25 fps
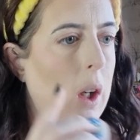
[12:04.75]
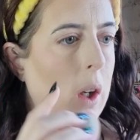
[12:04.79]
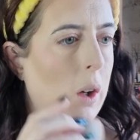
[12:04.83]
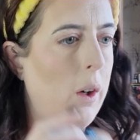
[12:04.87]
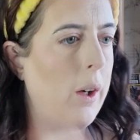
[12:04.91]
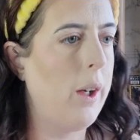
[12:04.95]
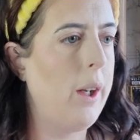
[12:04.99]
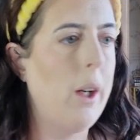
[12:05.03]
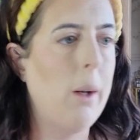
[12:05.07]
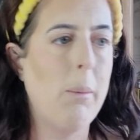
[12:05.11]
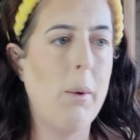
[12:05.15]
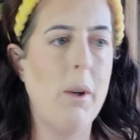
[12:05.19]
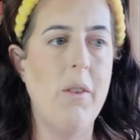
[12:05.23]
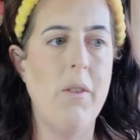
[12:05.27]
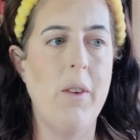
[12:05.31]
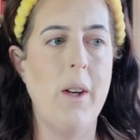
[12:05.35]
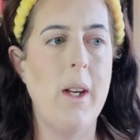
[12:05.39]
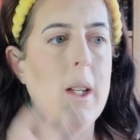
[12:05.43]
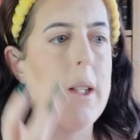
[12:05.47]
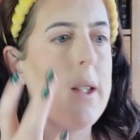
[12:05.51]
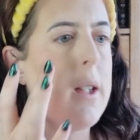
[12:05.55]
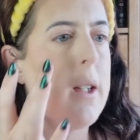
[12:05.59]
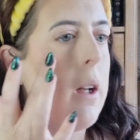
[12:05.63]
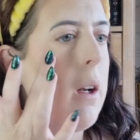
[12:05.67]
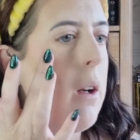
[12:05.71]
line on my
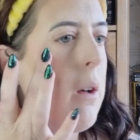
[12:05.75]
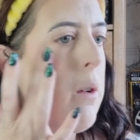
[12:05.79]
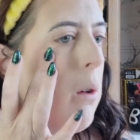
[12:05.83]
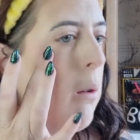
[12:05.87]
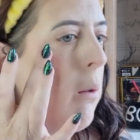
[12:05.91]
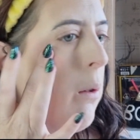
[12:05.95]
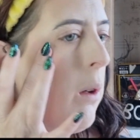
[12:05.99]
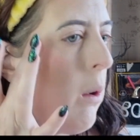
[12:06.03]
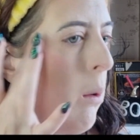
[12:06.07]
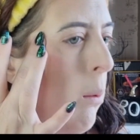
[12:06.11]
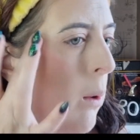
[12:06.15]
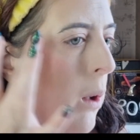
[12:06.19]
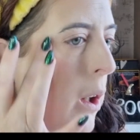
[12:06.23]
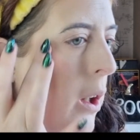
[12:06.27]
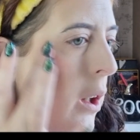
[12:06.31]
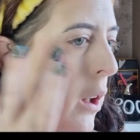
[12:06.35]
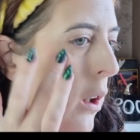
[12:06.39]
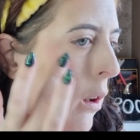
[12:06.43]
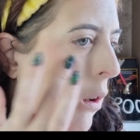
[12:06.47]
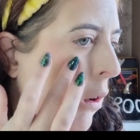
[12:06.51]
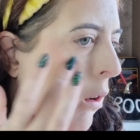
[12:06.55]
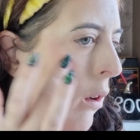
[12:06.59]
face, and I don't know why.